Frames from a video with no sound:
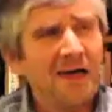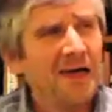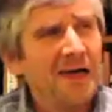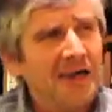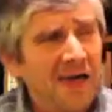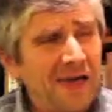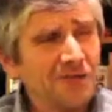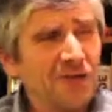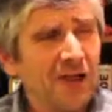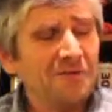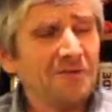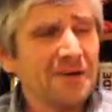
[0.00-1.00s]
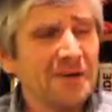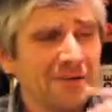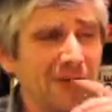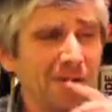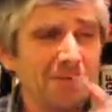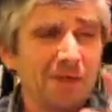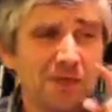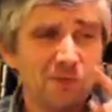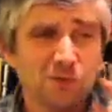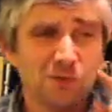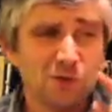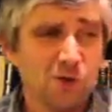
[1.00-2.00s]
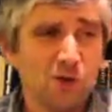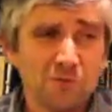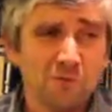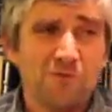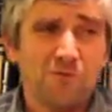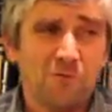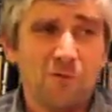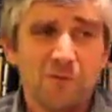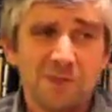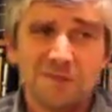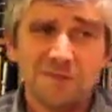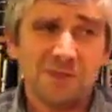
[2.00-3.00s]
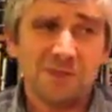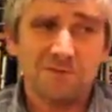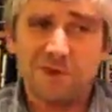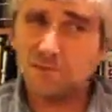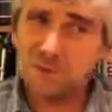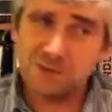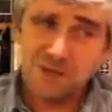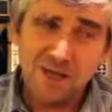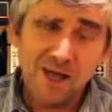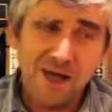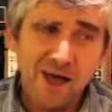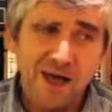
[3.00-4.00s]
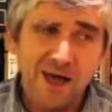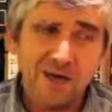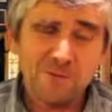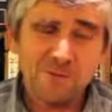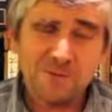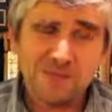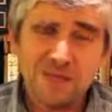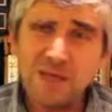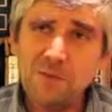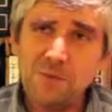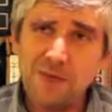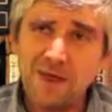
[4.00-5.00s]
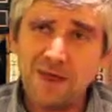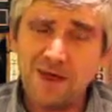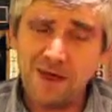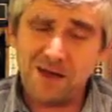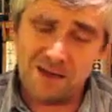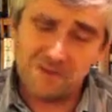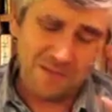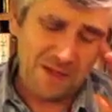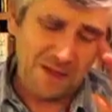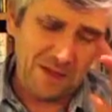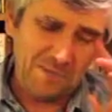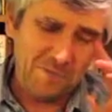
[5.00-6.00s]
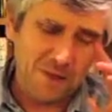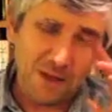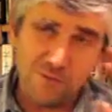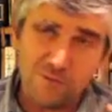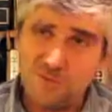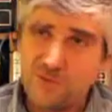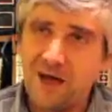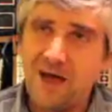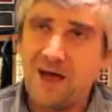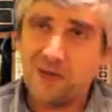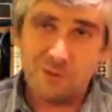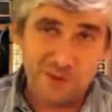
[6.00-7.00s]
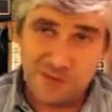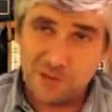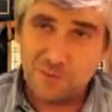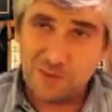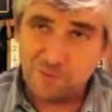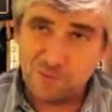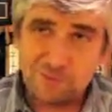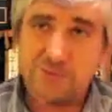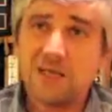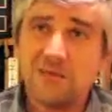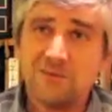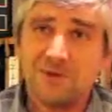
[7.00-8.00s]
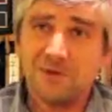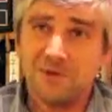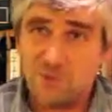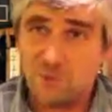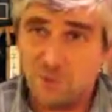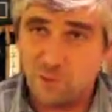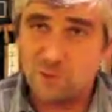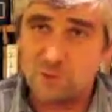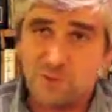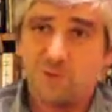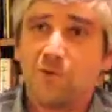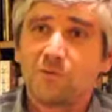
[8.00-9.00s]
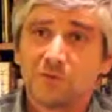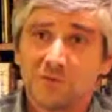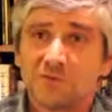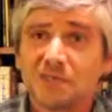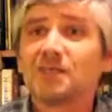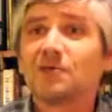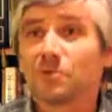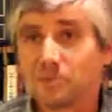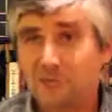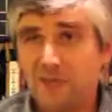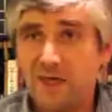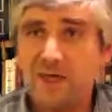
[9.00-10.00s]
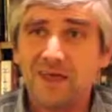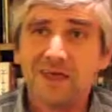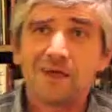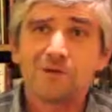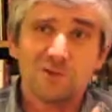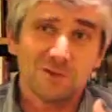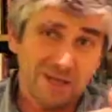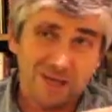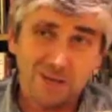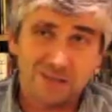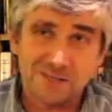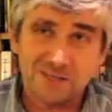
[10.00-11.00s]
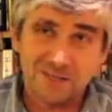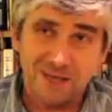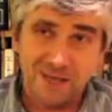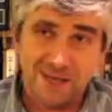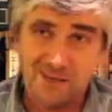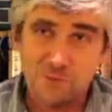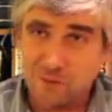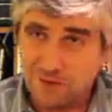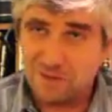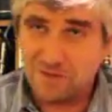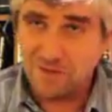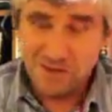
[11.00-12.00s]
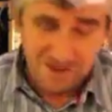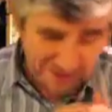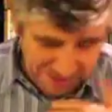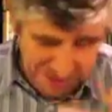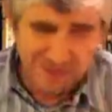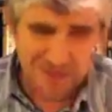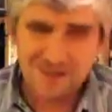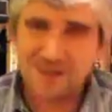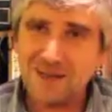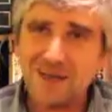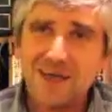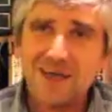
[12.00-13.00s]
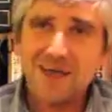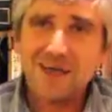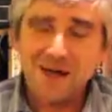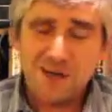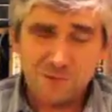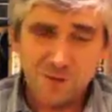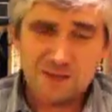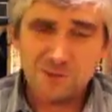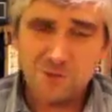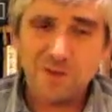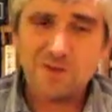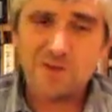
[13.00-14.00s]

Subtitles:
Actually, every time he was not performing himself, I was I was keeping back of my eye on him. He was living through those performances. He was playing. He was actually singing with silently, but with the